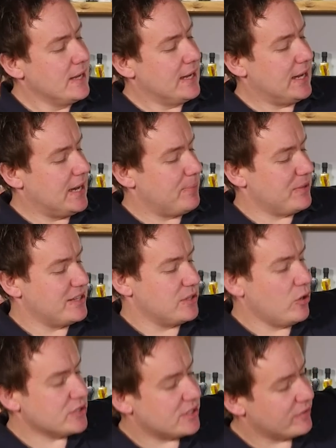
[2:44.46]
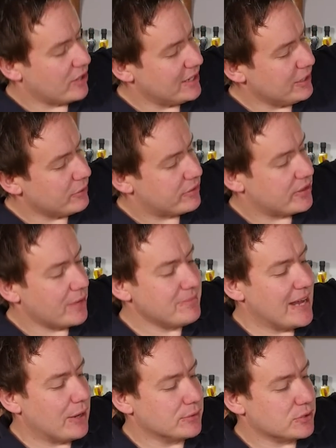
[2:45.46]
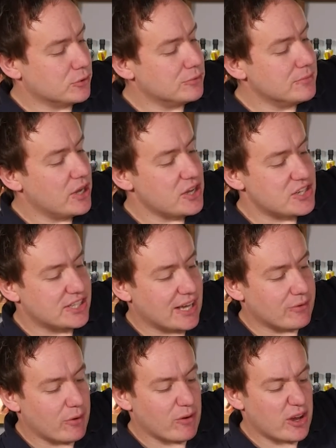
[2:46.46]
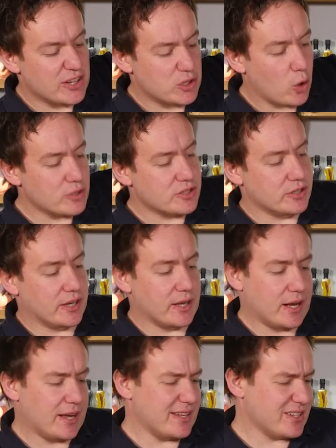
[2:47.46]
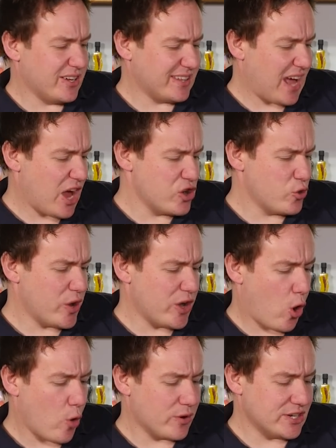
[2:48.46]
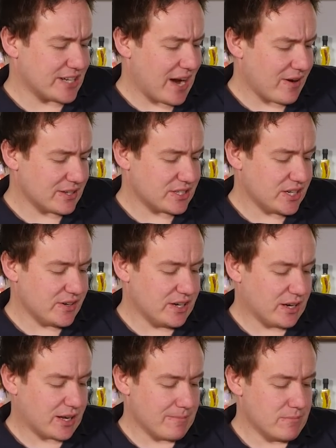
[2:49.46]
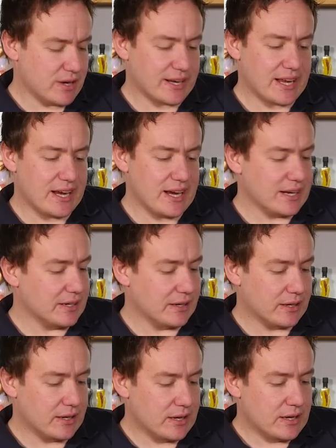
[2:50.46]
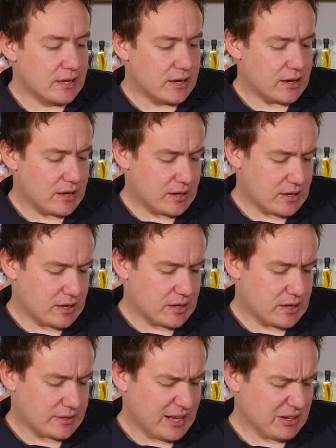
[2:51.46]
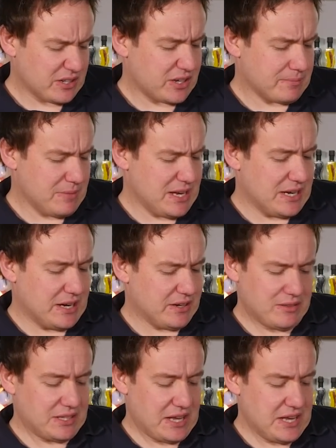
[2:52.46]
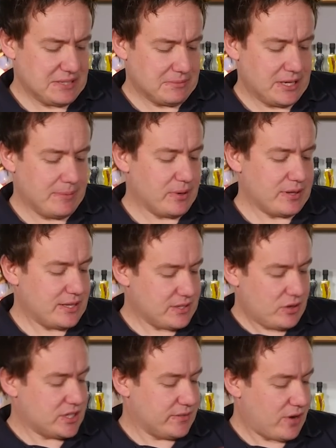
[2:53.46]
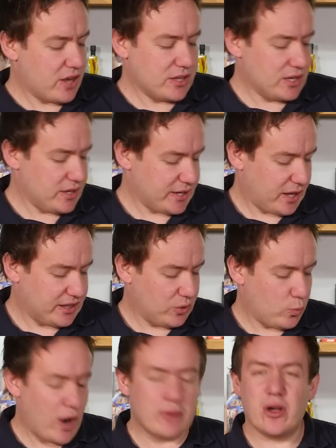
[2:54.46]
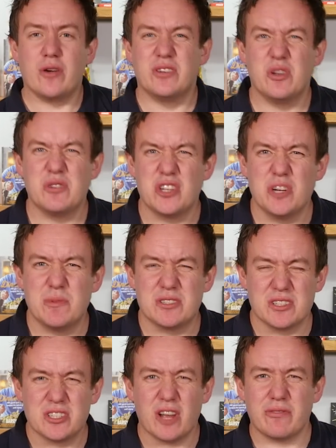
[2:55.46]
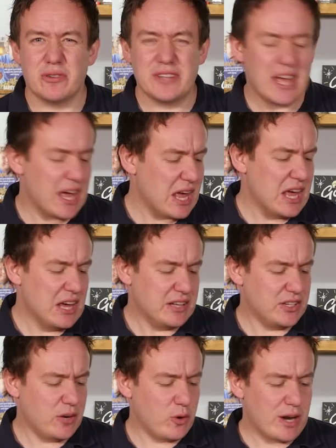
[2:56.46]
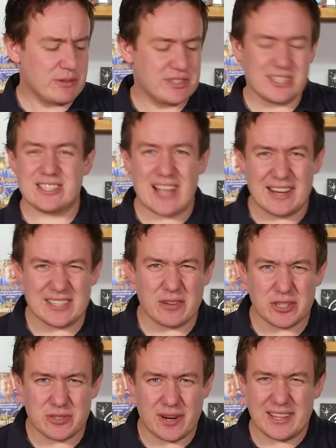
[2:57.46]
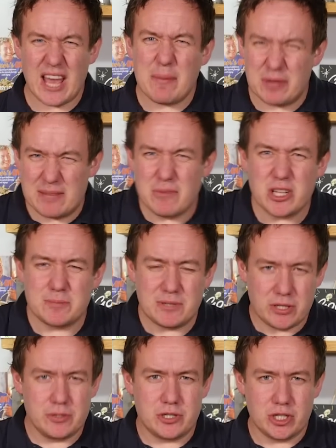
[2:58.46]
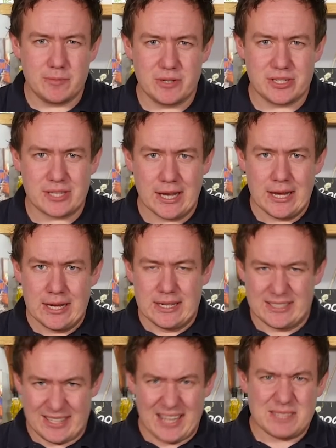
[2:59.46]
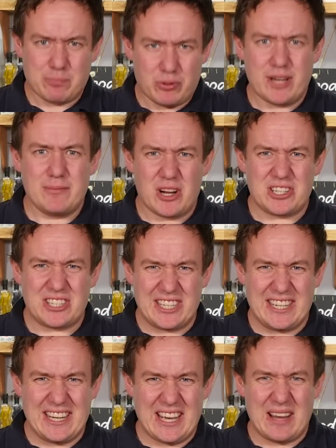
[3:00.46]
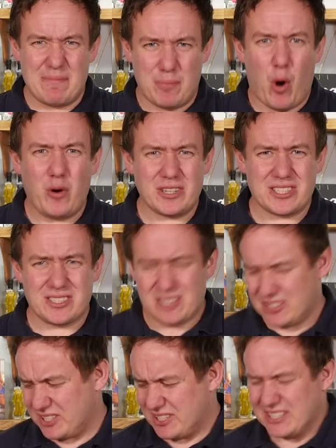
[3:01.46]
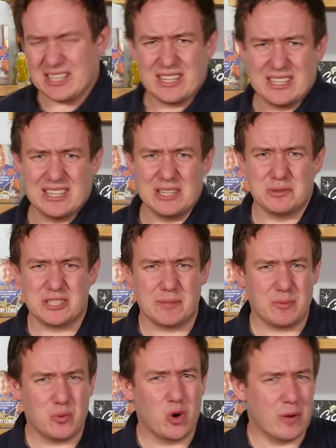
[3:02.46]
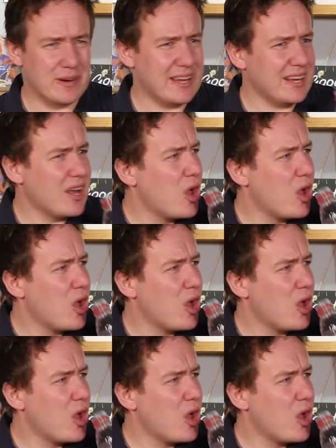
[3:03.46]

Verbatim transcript: Uh, but there's lots of like little thumbnails all merged together with like dots on it. Uh, there's like that annoying orange character and like a monkey and a uh, that looked like me. I don't think it is me, but there's lots of other, like, I think well-known YouTubers and stuff on there. No one else that stands out straight there, but they must be YouTubers. So that's pretty much the uh, box. I just need a little sip of water in it.